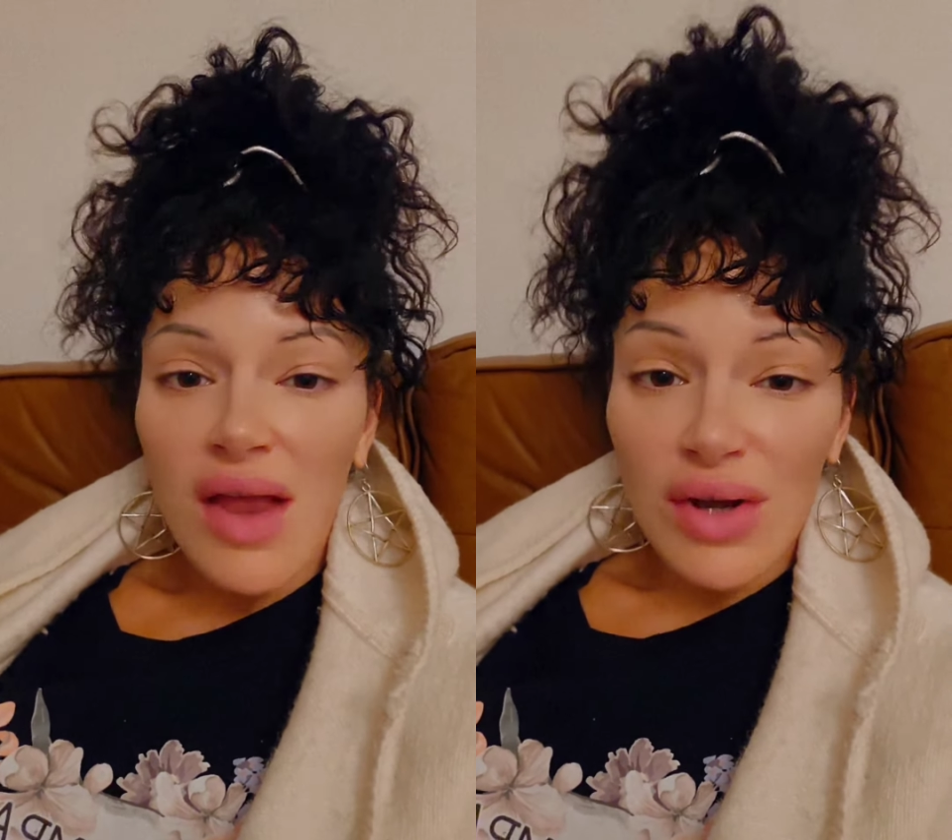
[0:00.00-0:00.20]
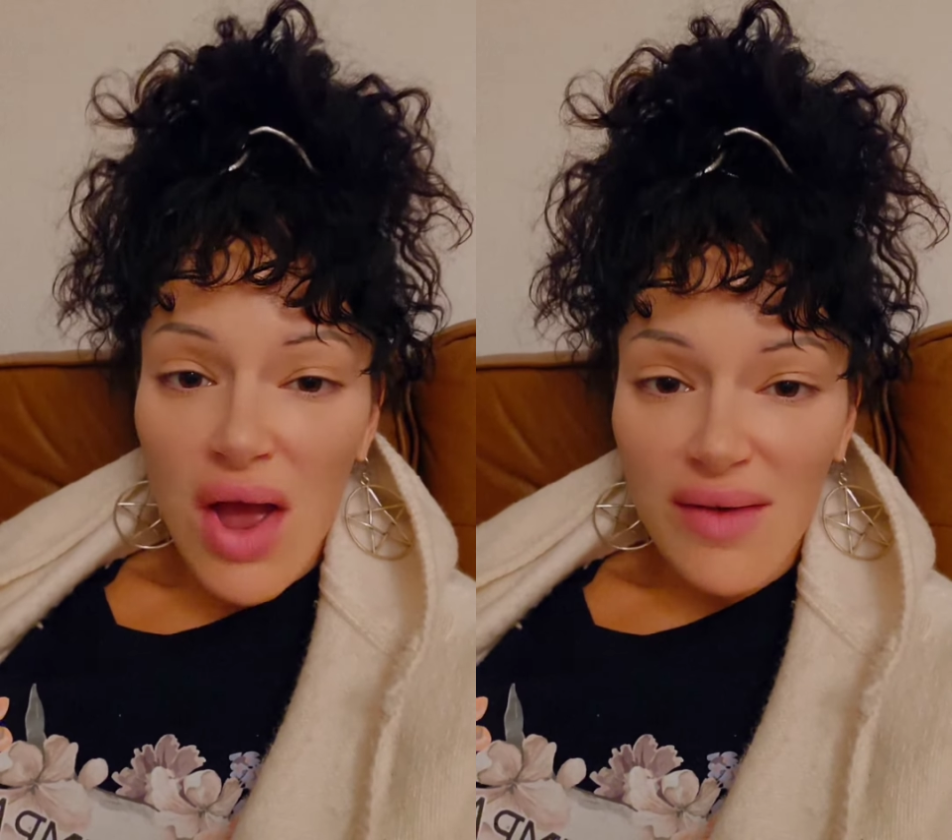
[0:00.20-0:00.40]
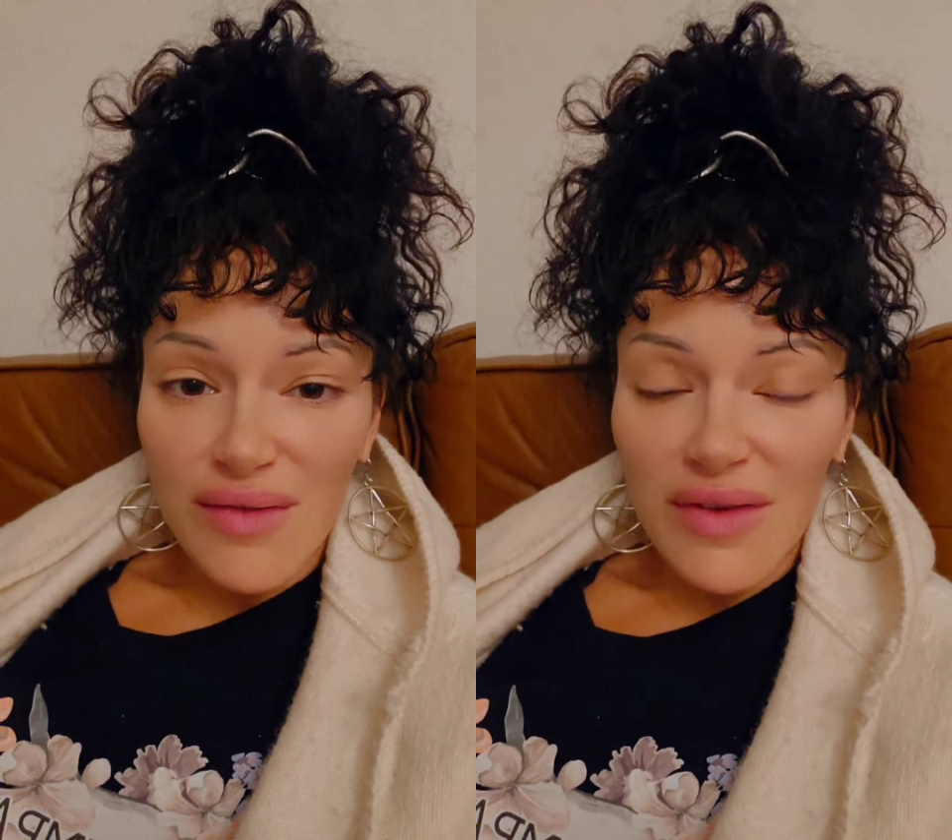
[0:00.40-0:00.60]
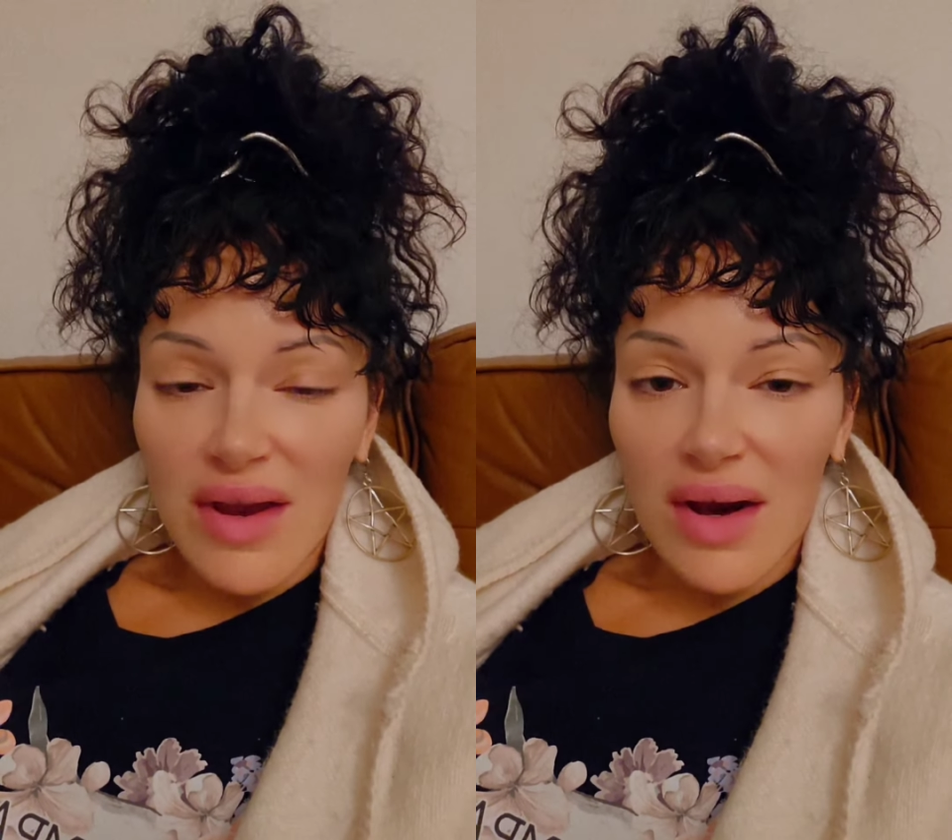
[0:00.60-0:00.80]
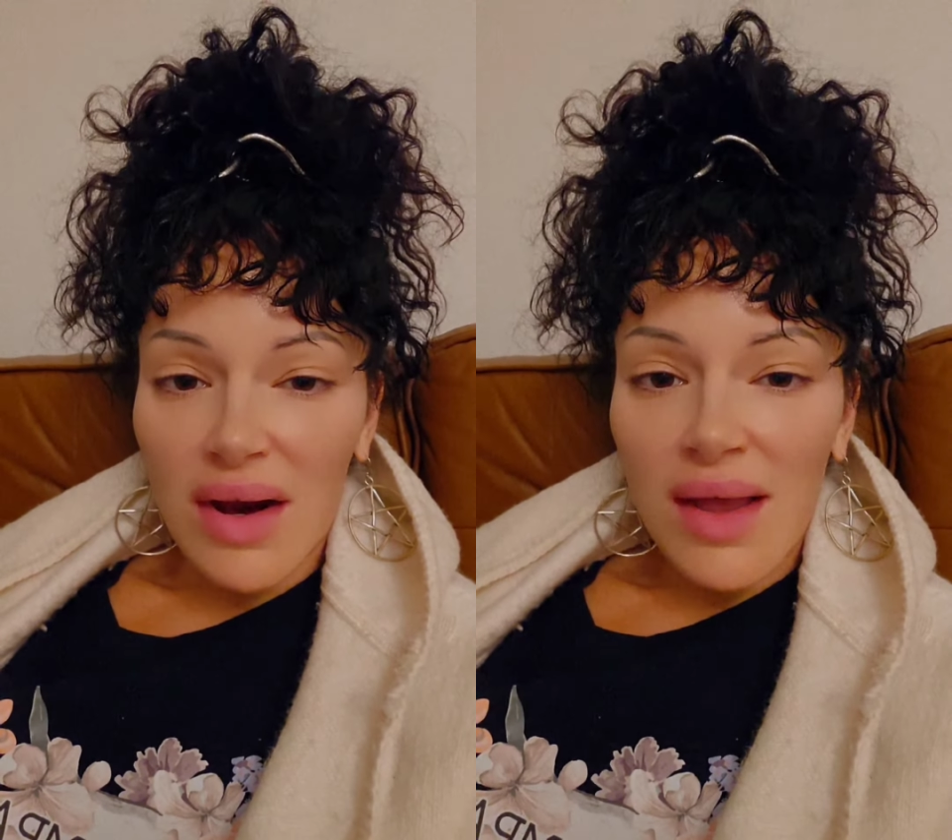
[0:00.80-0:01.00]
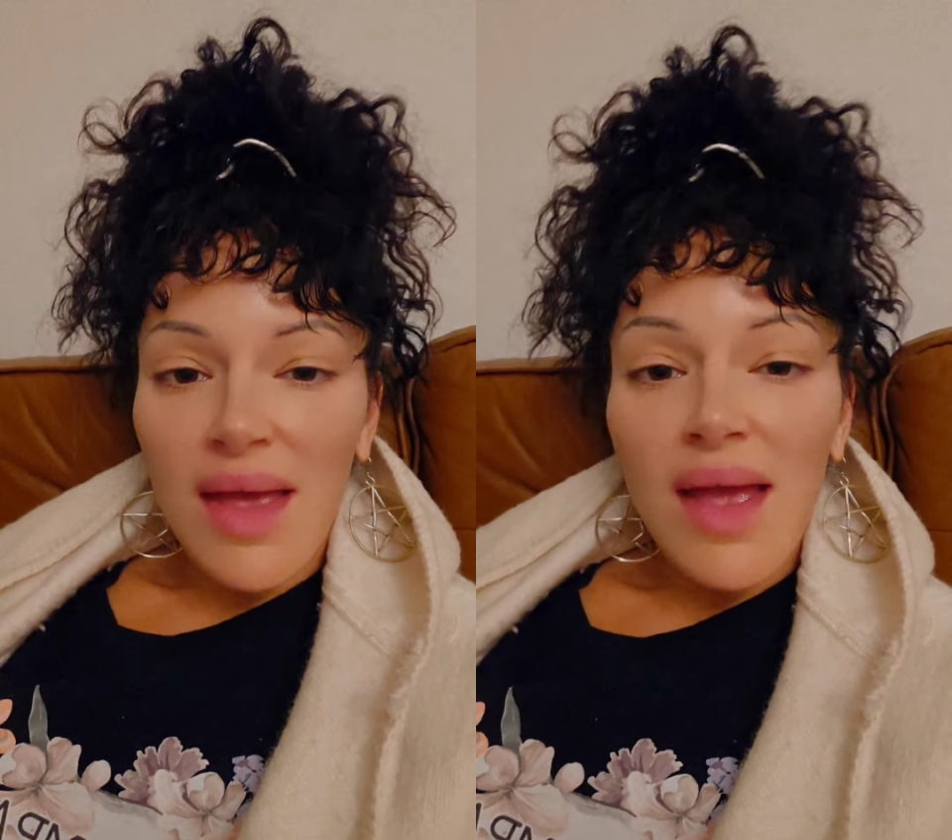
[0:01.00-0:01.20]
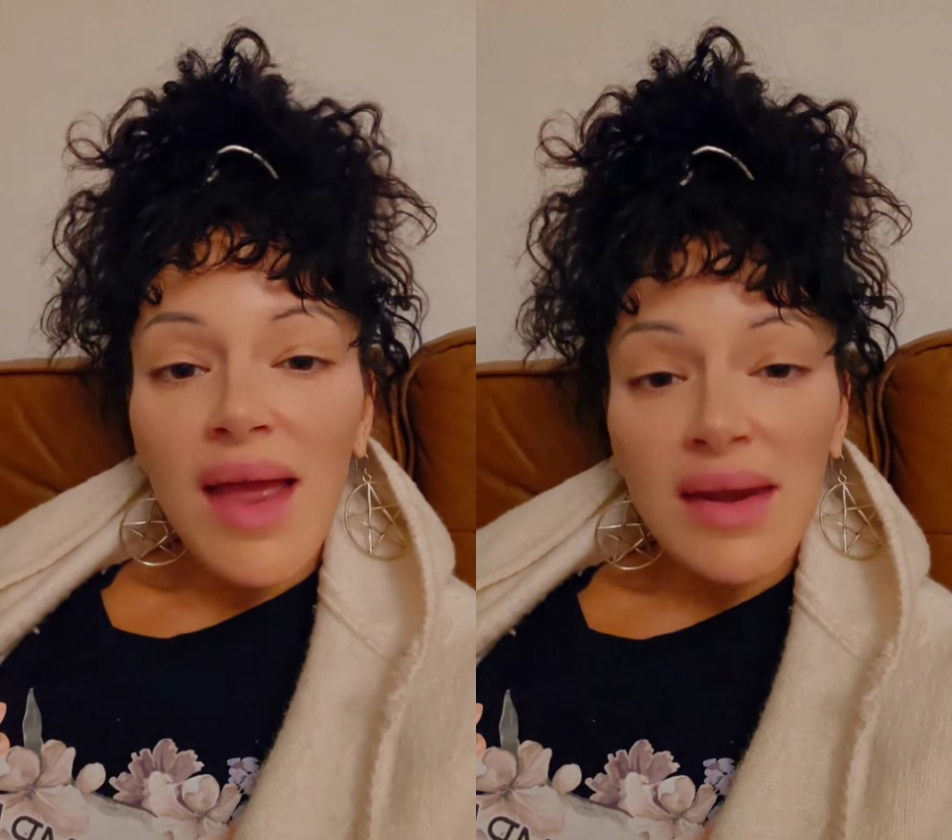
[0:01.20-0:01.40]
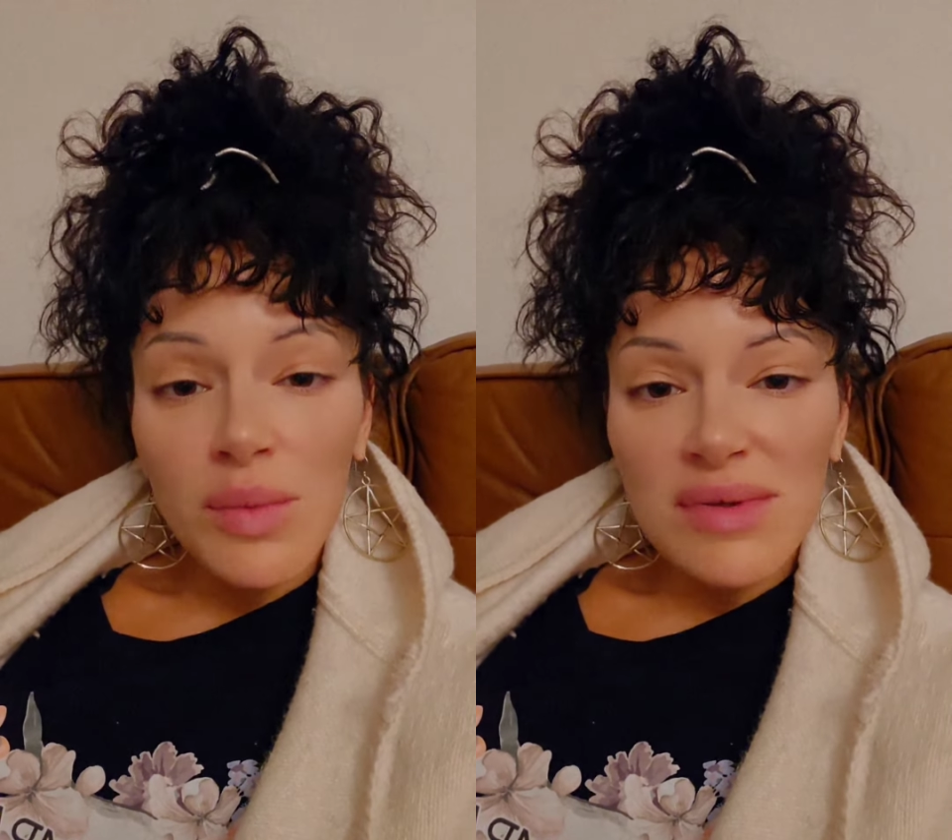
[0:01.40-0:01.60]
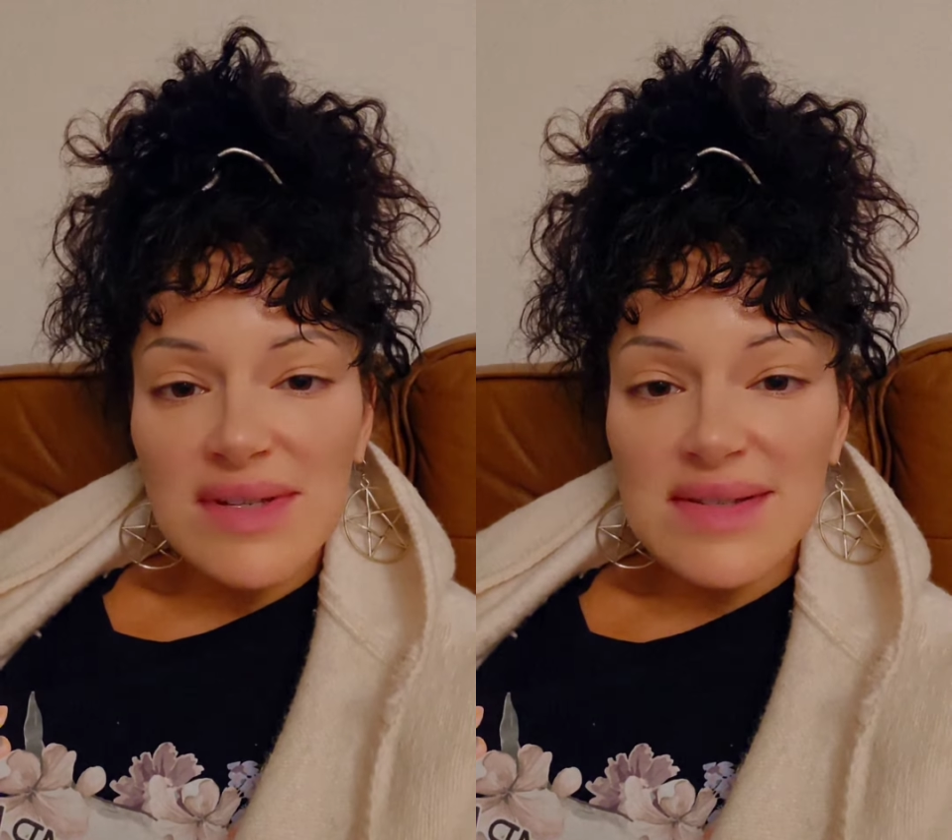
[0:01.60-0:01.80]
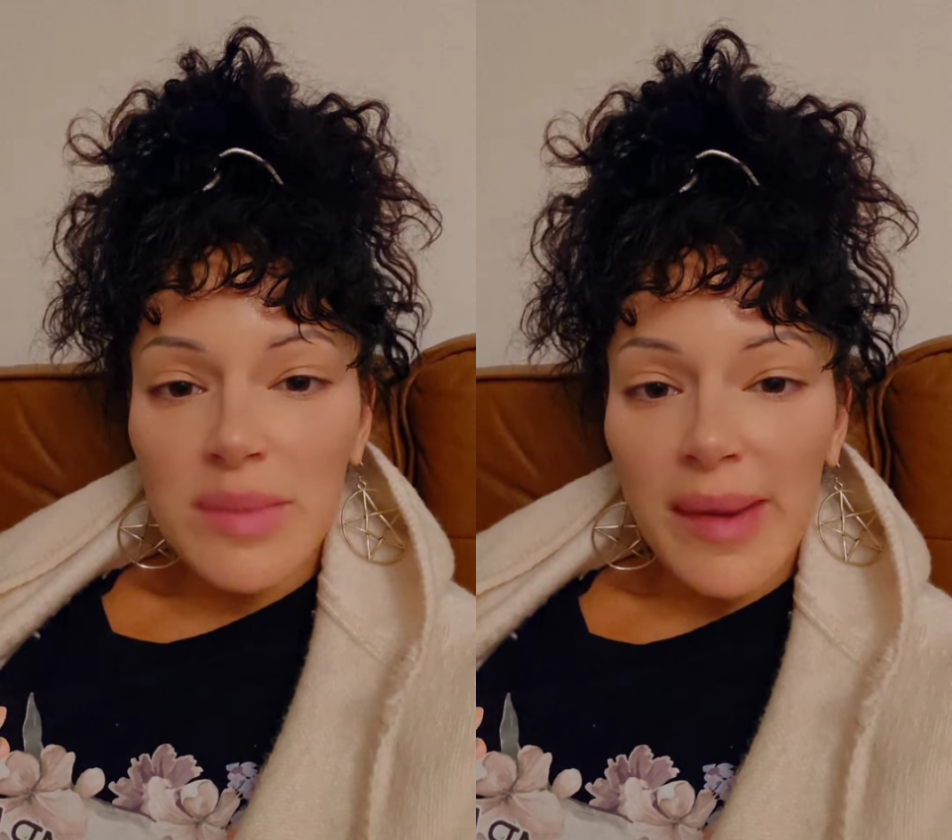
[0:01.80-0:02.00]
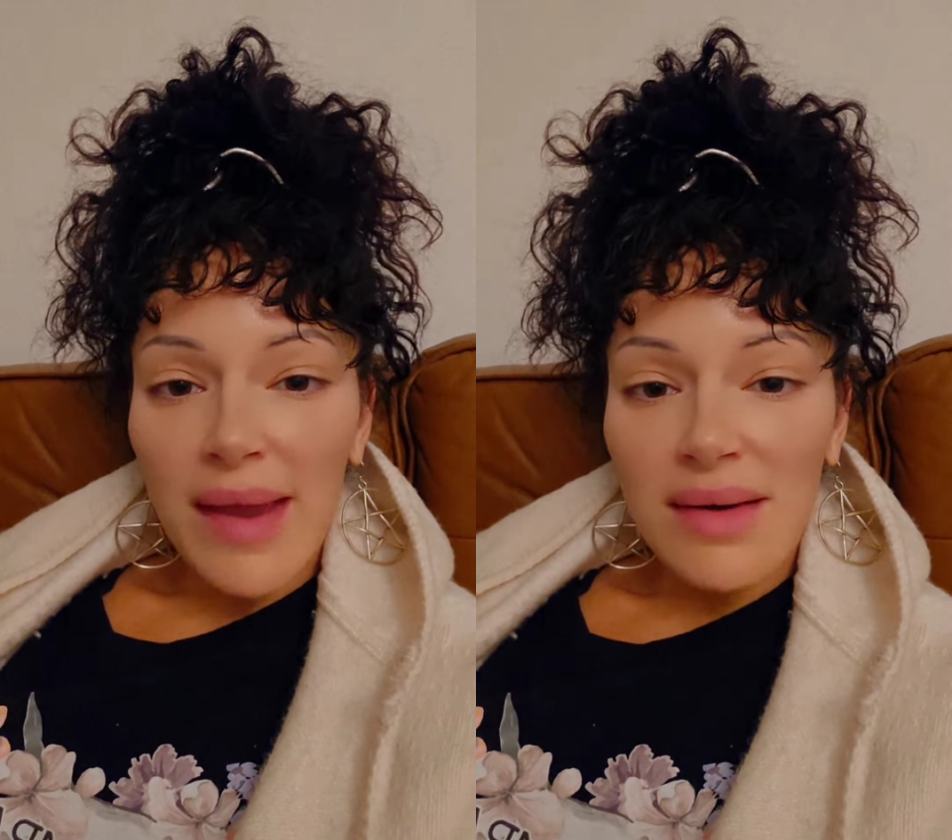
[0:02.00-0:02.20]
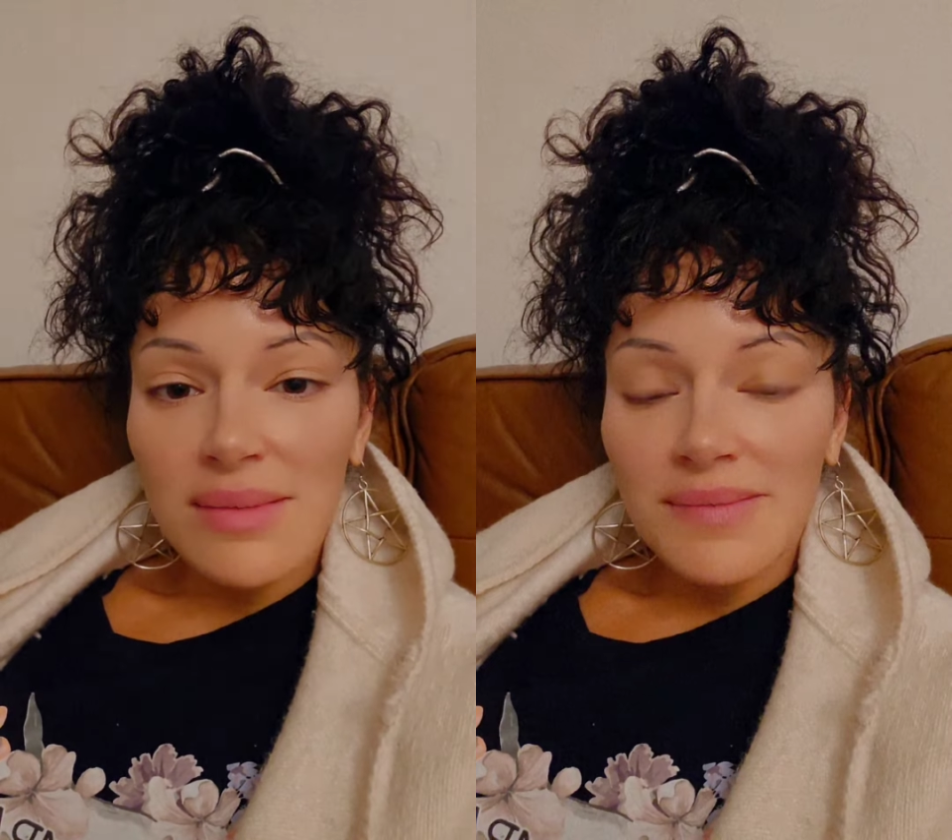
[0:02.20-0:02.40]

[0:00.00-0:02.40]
not fear, and it would dissipate.